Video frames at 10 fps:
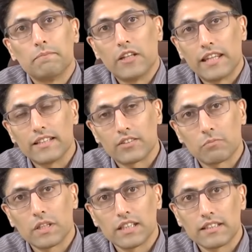with
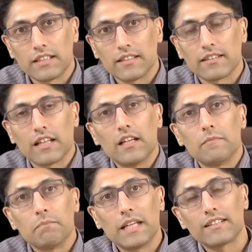disabilities
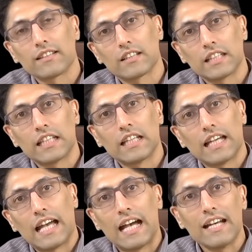basically
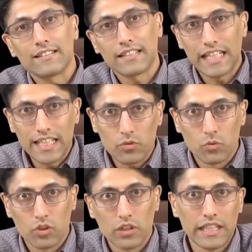as
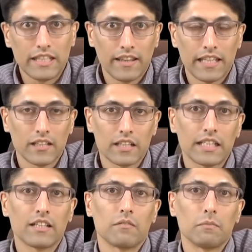equal in
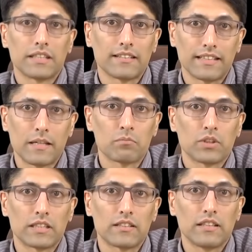theory, but
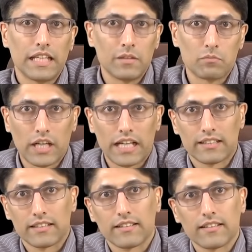separate in
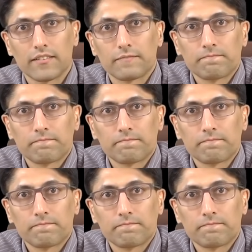practice.